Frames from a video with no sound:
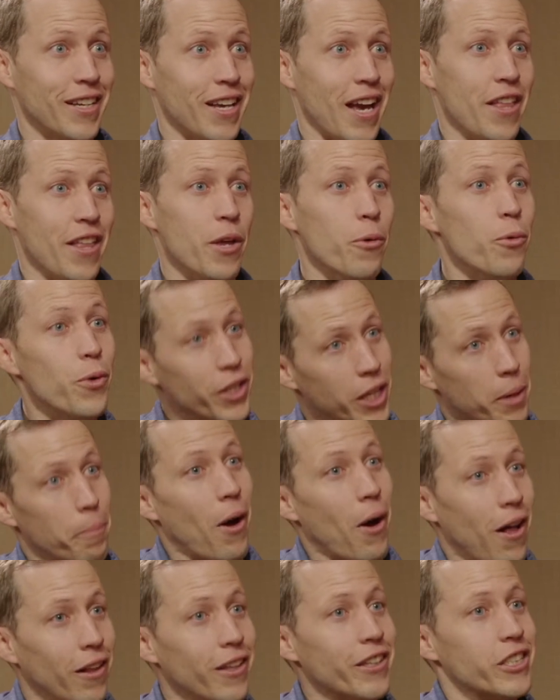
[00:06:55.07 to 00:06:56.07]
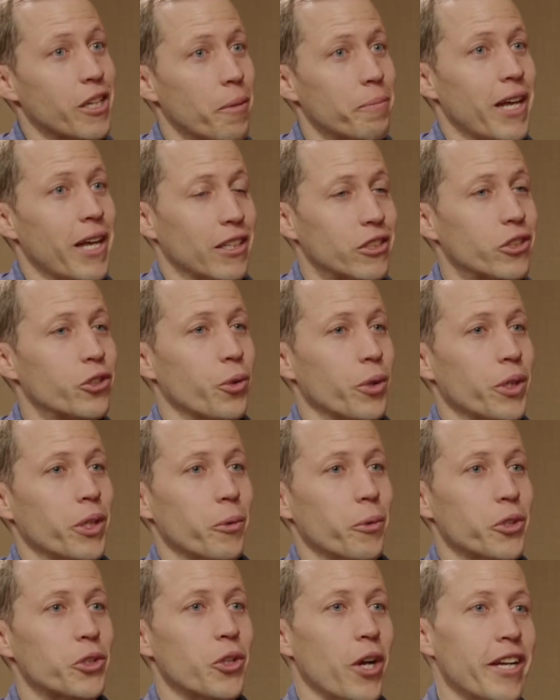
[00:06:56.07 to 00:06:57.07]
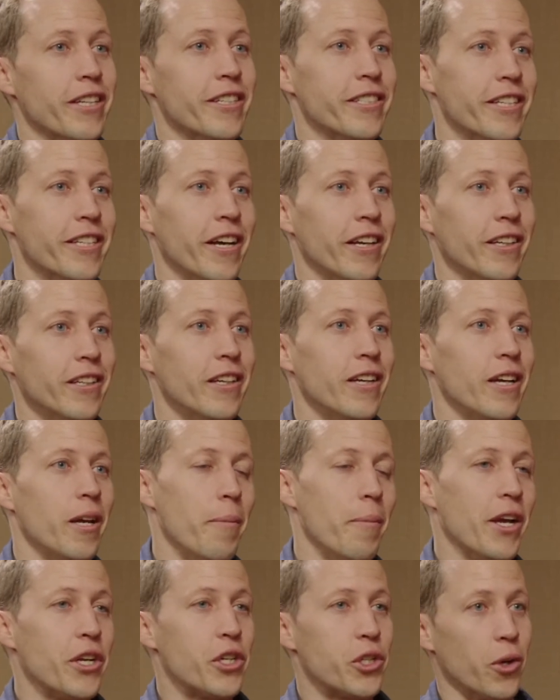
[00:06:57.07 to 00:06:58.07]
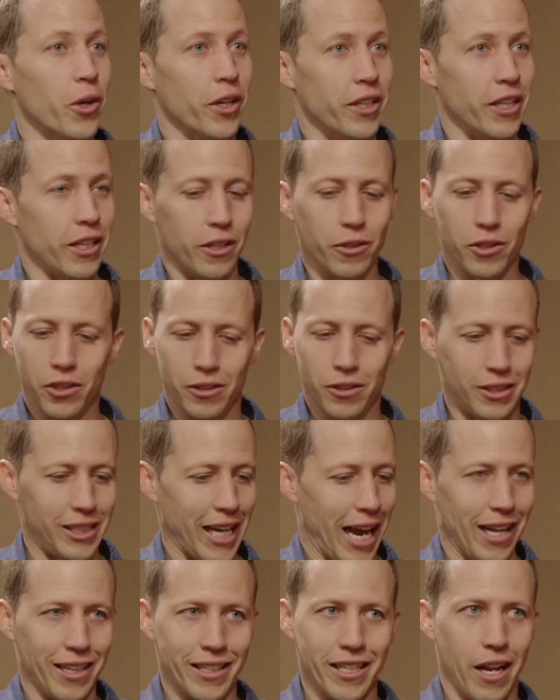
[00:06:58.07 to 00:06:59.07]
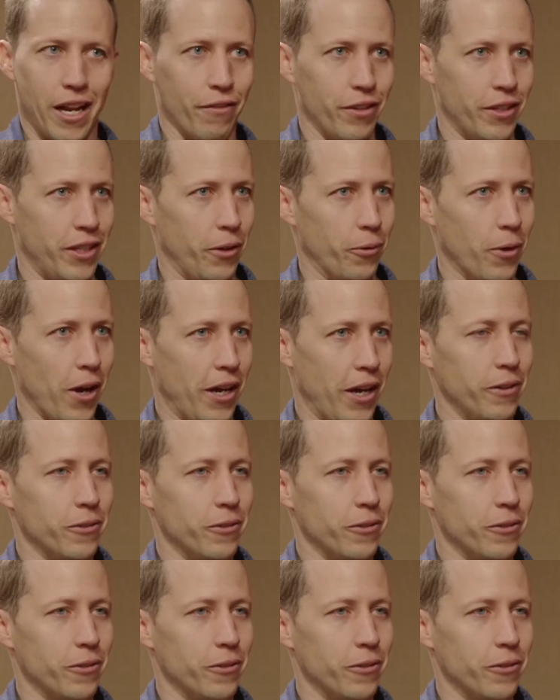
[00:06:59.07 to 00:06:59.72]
And they really polish up that story you were trying to tell and make sure that you dialed in everything right?